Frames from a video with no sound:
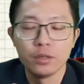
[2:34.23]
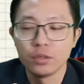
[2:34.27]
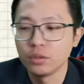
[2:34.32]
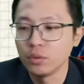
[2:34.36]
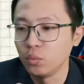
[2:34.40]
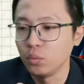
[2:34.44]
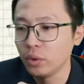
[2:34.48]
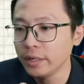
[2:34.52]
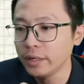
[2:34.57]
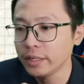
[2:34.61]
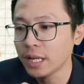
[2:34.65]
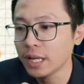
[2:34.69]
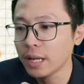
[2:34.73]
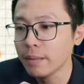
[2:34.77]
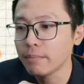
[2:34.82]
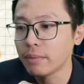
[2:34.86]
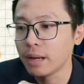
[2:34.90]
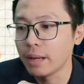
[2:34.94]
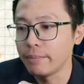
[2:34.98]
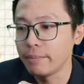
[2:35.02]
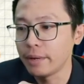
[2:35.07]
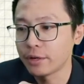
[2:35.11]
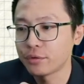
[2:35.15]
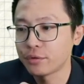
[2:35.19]
Work done by
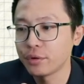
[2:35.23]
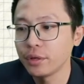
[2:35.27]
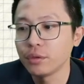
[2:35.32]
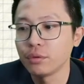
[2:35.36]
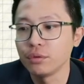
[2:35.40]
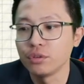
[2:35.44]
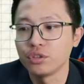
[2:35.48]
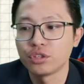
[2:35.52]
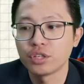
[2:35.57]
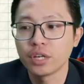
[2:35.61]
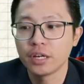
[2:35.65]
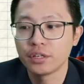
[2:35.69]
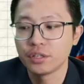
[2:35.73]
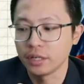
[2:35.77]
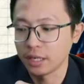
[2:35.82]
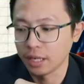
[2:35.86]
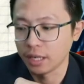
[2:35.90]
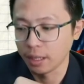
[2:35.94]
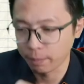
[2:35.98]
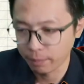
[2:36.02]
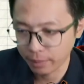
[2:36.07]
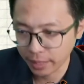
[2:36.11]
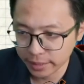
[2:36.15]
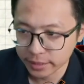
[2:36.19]
battery to charge a
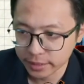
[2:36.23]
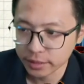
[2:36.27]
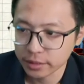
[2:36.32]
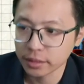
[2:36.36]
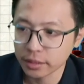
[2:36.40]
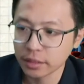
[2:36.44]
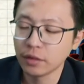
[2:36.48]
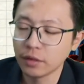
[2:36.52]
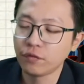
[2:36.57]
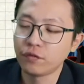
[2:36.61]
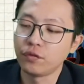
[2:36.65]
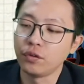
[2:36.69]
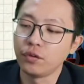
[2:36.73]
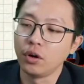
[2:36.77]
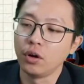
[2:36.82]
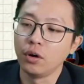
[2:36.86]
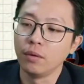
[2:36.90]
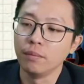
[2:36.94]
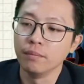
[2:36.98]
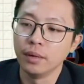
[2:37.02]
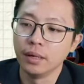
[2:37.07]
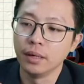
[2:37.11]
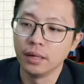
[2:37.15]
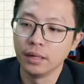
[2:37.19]
capacitor
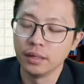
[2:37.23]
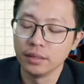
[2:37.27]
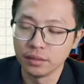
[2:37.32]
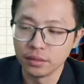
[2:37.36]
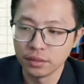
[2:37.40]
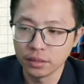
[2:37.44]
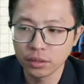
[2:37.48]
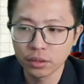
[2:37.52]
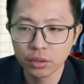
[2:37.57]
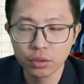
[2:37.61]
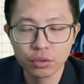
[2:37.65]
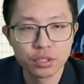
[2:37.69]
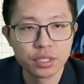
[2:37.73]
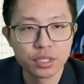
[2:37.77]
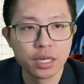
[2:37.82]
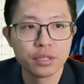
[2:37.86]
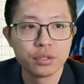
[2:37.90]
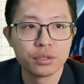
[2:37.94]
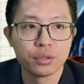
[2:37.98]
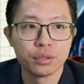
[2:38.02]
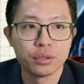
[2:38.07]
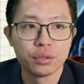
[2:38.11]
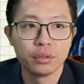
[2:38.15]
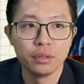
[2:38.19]
from zero
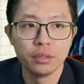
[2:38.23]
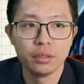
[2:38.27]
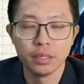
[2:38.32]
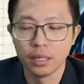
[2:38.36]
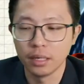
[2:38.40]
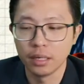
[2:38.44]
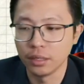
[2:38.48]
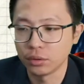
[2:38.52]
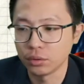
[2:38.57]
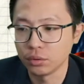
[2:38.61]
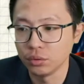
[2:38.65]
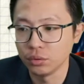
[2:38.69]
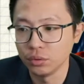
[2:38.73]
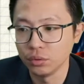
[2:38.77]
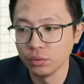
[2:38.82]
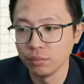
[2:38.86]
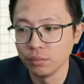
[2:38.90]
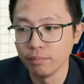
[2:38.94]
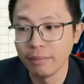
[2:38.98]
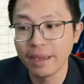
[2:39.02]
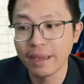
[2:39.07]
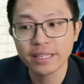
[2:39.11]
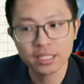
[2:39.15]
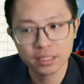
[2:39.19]
charge to
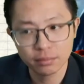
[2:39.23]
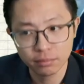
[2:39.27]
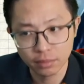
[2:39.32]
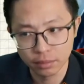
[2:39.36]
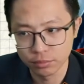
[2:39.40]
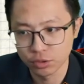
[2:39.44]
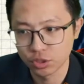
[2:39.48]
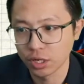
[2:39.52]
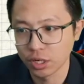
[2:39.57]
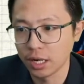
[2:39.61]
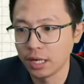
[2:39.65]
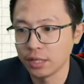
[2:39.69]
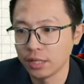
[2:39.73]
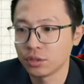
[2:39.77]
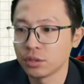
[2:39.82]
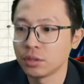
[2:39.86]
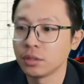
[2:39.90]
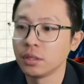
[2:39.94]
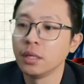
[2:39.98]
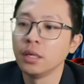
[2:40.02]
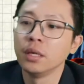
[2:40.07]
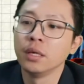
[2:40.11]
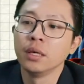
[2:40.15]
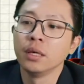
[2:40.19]
maximum charge
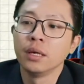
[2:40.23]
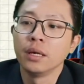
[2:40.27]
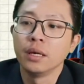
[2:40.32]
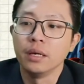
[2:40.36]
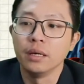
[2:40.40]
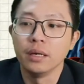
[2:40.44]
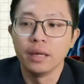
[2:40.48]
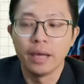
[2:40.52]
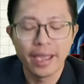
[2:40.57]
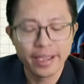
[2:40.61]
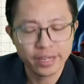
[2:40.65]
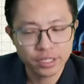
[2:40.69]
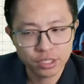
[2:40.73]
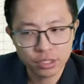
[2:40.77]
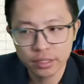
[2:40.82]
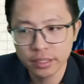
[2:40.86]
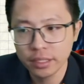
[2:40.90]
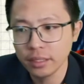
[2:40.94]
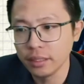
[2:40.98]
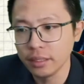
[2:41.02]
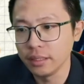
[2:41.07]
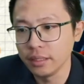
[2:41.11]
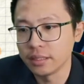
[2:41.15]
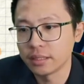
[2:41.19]
actually
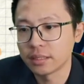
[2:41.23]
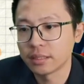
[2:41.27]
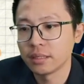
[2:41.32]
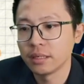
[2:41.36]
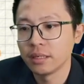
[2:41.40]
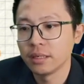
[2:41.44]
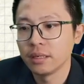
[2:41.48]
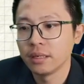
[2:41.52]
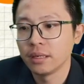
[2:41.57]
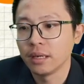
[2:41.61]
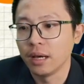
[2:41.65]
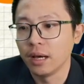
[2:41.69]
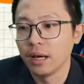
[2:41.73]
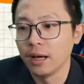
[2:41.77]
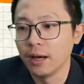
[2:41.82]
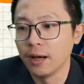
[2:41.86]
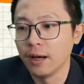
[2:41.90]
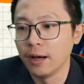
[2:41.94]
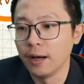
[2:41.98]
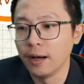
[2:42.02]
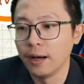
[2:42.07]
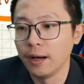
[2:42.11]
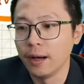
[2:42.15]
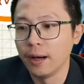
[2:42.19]
is
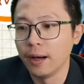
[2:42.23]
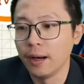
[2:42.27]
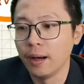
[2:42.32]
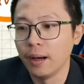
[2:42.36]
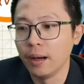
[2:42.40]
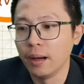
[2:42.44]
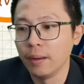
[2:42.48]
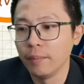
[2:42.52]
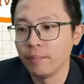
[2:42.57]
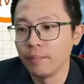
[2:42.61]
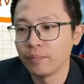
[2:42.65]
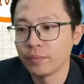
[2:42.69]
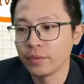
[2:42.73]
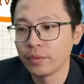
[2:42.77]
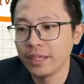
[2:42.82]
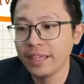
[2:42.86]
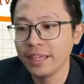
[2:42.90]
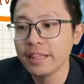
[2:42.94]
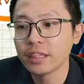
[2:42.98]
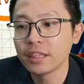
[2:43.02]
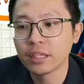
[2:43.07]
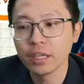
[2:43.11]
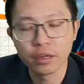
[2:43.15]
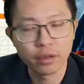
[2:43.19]

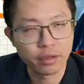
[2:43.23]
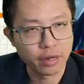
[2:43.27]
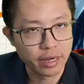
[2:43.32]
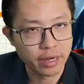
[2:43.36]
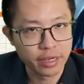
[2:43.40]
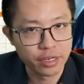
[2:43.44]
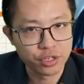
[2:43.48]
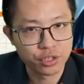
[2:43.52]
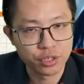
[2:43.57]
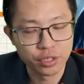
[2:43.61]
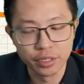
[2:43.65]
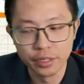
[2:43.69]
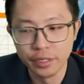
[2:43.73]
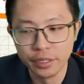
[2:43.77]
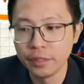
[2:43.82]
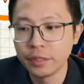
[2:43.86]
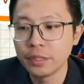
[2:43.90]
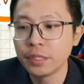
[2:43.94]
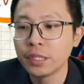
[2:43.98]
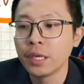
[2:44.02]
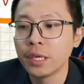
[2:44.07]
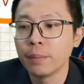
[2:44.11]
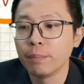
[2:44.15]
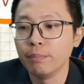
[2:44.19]

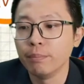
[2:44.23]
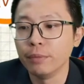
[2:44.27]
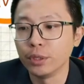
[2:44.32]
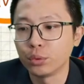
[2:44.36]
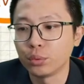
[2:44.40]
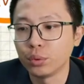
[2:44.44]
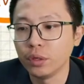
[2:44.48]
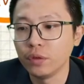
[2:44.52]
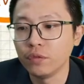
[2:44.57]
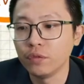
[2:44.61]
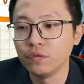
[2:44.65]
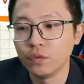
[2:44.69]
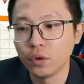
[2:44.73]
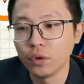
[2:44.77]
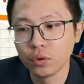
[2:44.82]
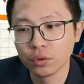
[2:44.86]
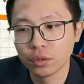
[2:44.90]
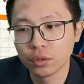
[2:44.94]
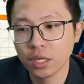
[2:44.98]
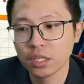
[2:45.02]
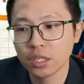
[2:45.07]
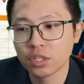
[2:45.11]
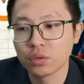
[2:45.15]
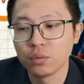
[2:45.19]
integration between
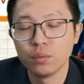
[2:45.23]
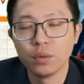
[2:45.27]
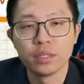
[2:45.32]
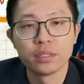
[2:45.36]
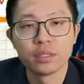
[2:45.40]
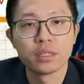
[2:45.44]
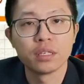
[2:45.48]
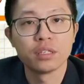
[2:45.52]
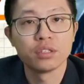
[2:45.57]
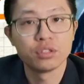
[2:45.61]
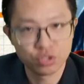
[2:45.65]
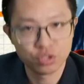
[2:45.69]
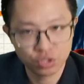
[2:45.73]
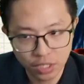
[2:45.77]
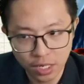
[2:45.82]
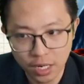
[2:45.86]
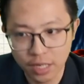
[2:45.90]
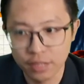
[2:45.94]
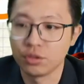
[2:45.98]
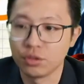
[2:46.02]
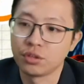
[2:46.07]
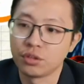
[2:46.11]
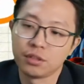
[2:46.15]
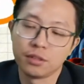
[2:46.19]
voltage versus
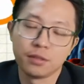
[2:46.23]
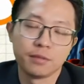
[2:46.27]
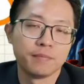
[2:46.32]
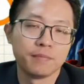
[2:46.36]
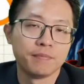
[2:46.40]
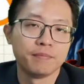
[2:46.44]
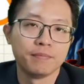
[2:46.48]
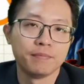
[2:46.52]
charge.